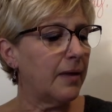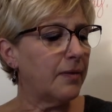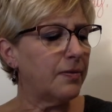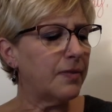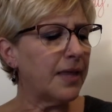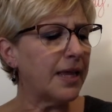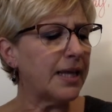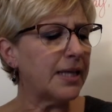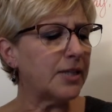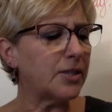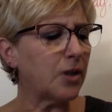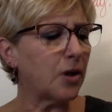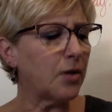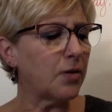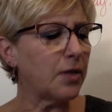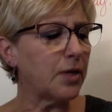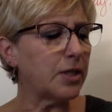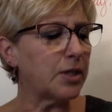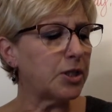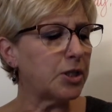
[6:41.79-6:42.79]
These are
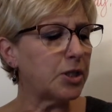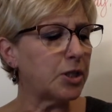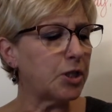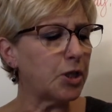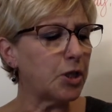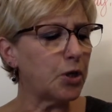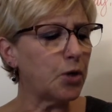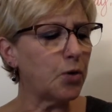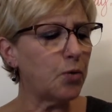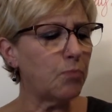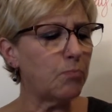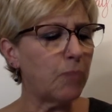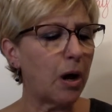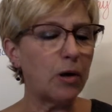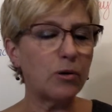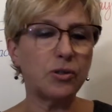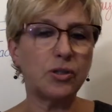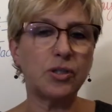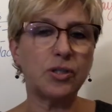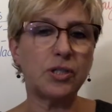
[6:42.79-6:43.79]
the 2
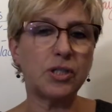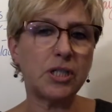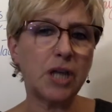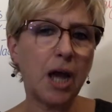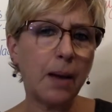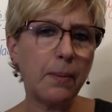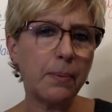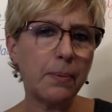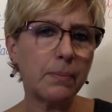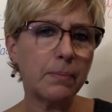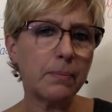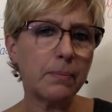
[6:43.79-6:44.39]
most stubborn,